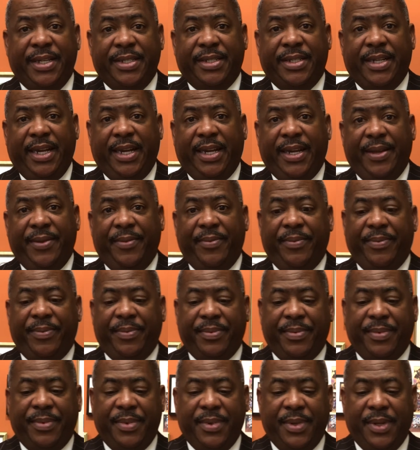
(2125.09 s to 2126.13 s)
ticket."
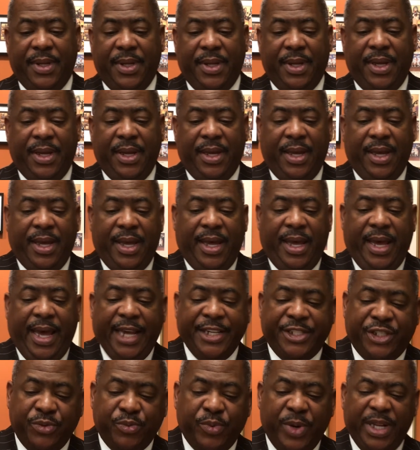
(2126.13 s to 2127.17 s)

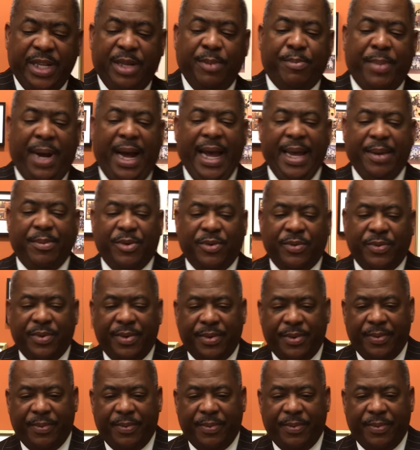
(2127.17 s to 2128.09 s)
As you read the Bible,